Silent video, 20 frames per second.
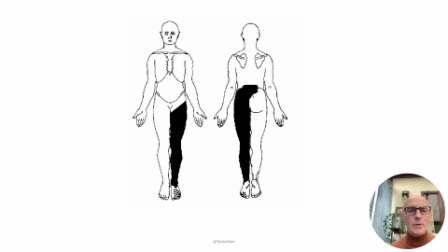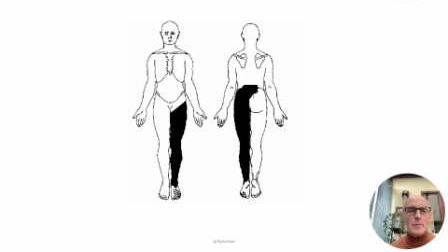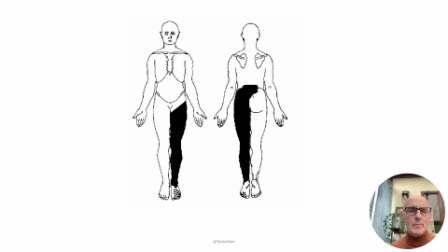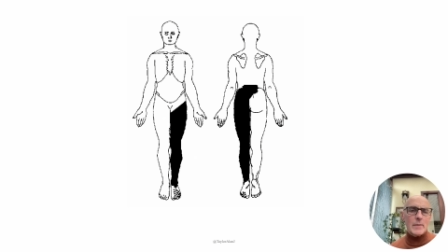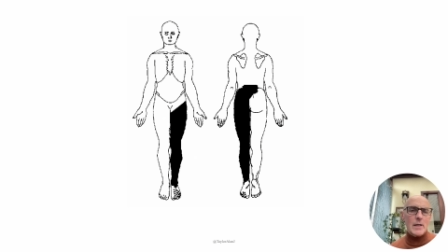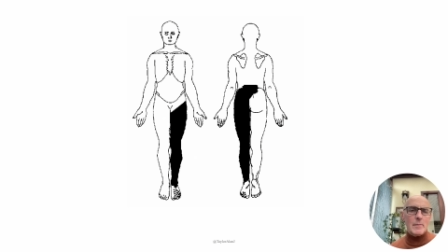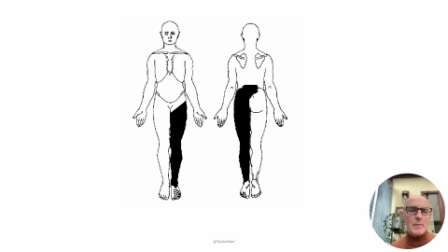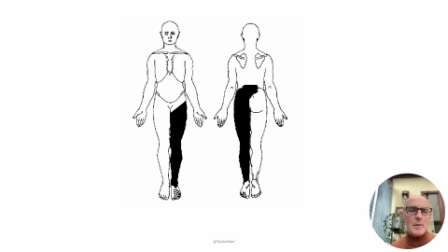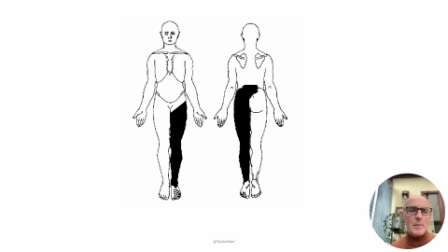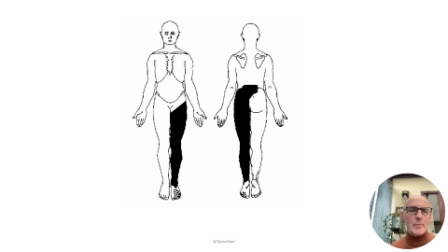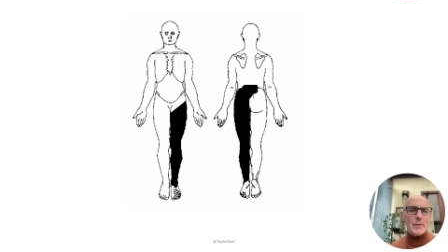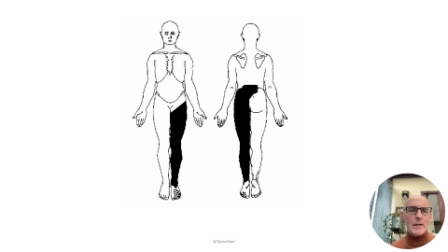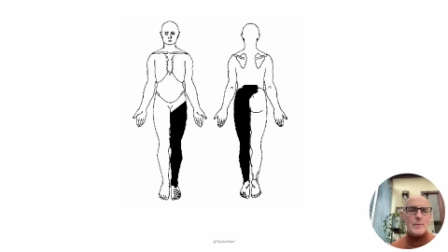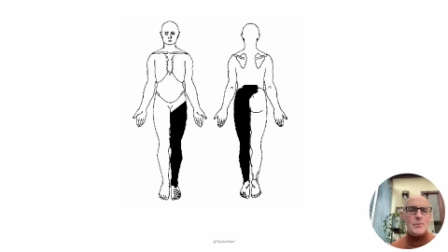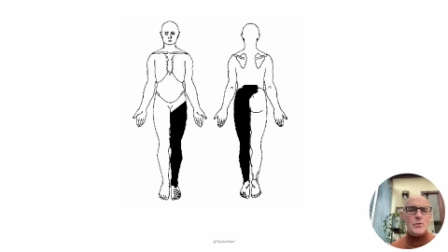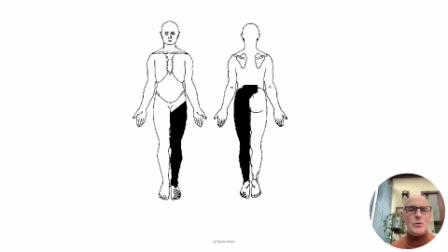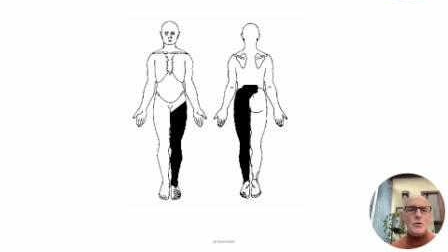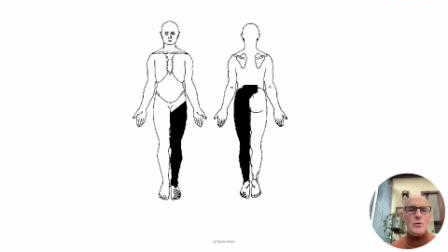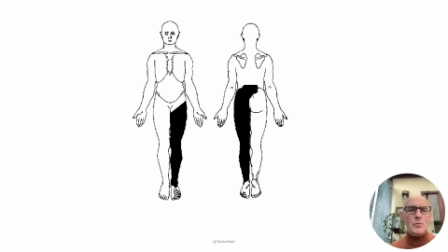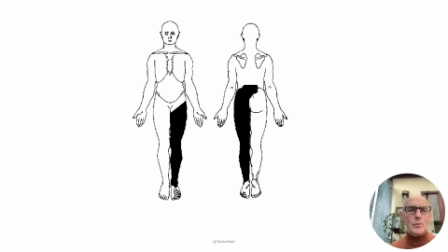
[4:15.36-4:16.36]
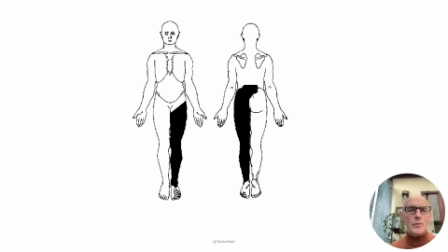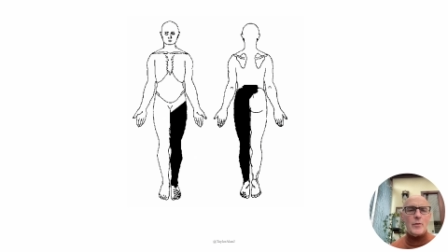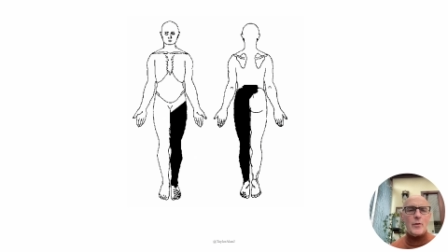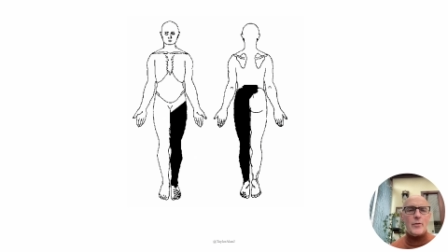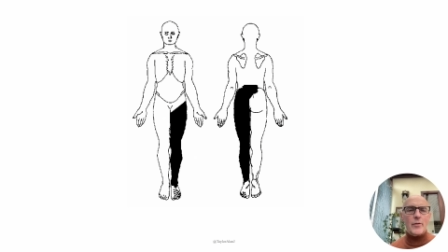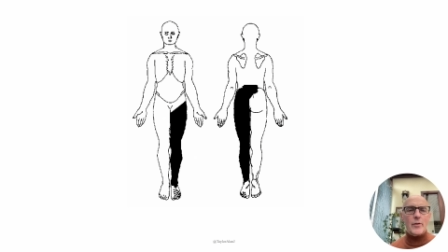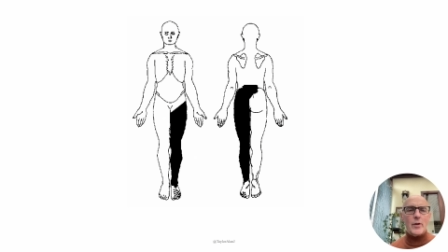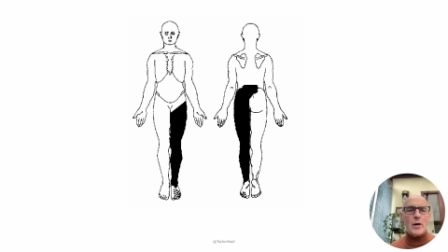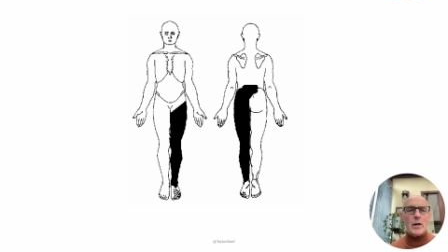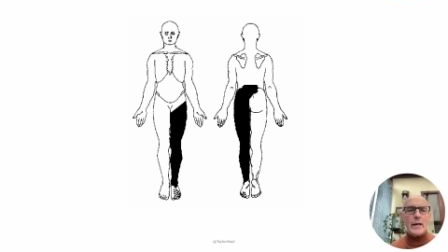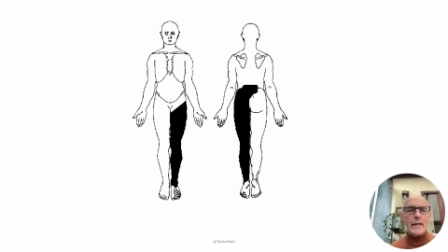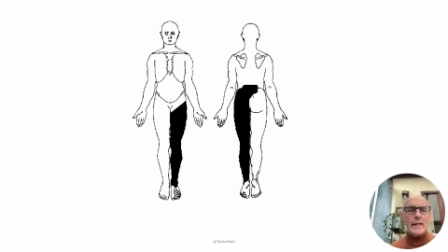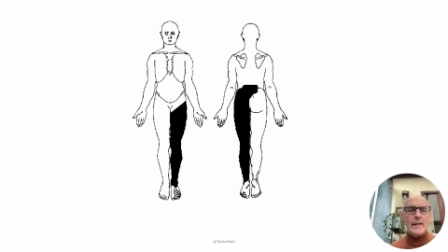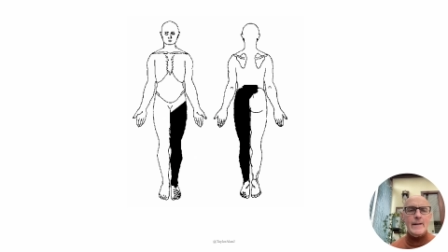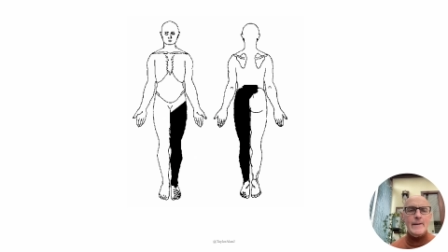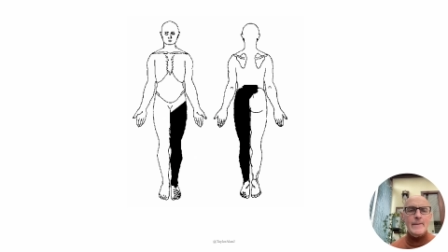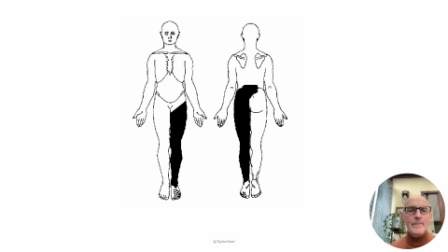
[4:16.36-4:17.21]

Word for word: and maybe perhaps just with the thigh